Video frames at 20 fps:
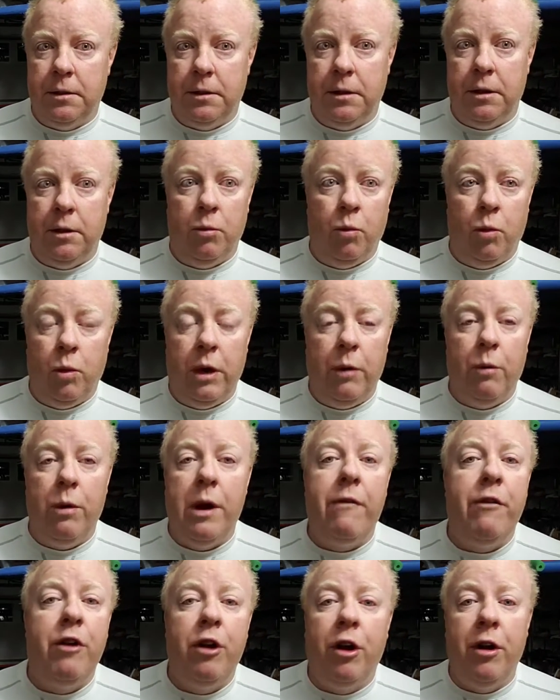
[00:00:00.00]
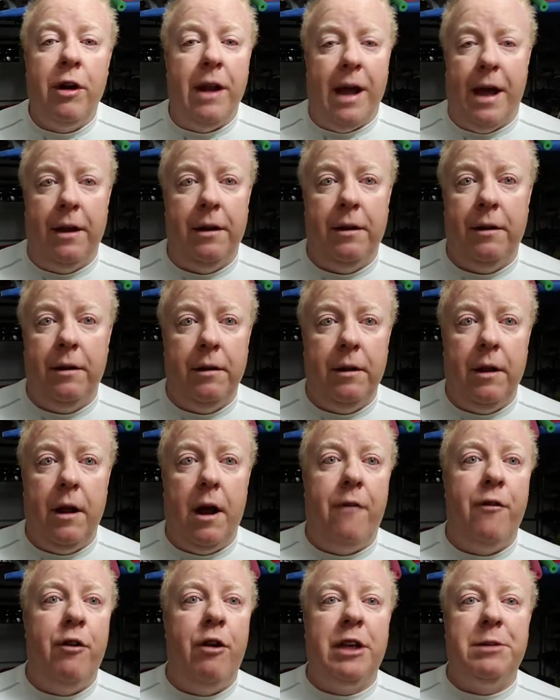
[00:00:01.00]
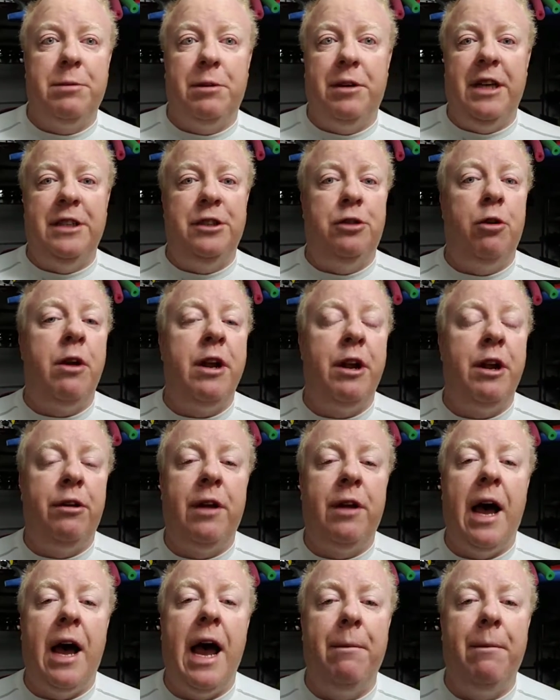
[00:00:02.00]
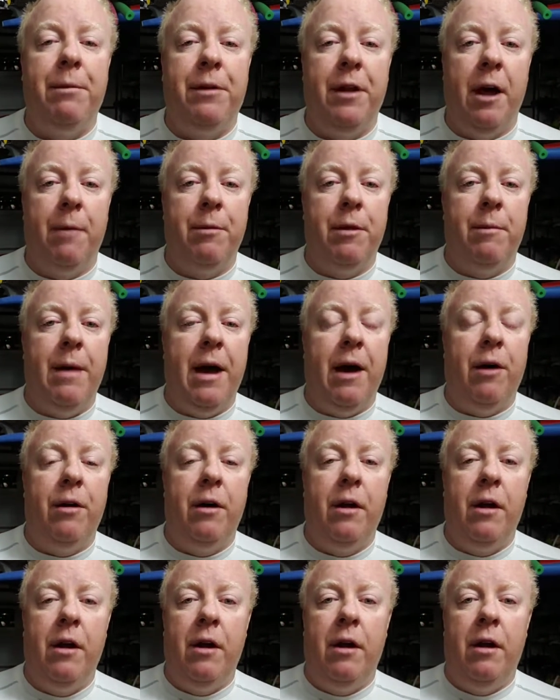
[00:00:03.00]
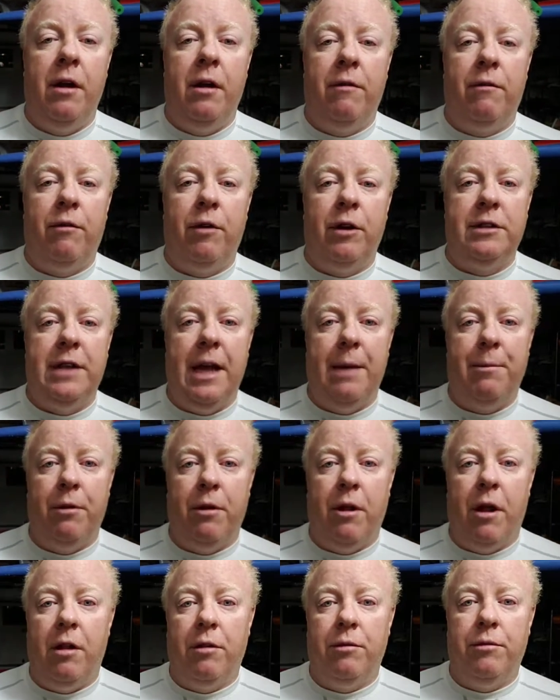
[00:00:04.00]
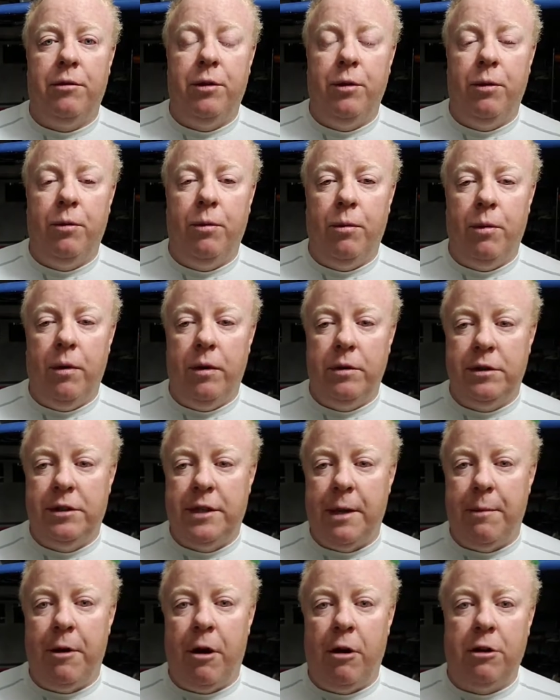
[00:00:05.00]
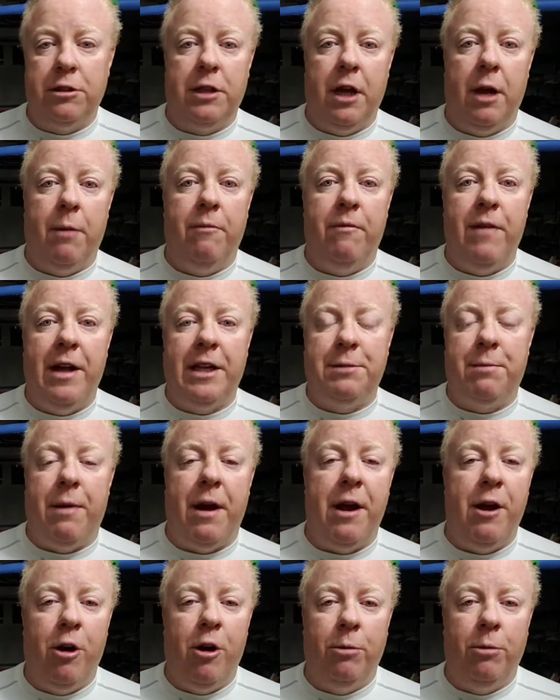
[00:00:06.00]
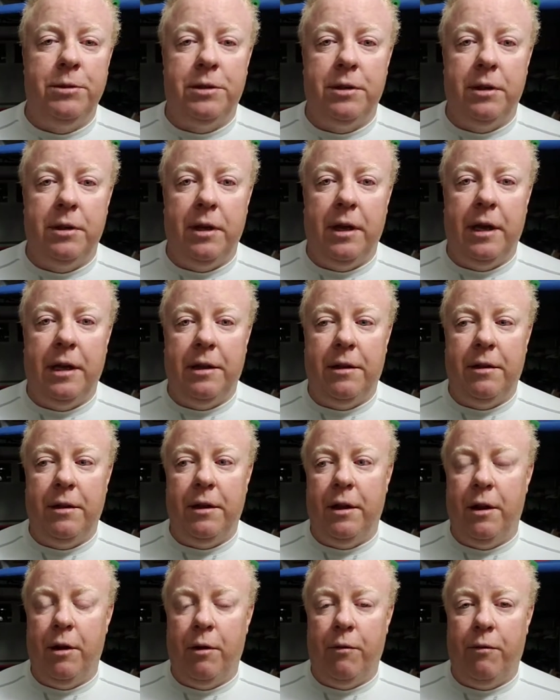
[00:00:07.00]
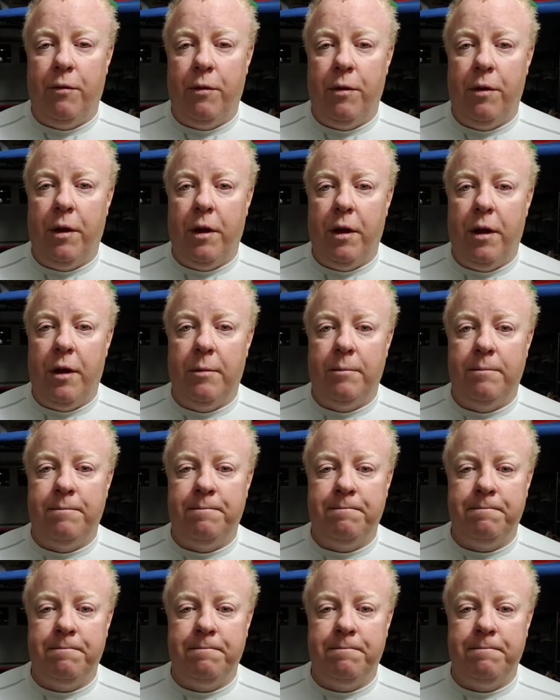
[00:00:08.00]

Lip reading: whatever you're good at. Offer your expertise. Donate your time to help them out. For example, I'll do seminars to help vets buy homes. For the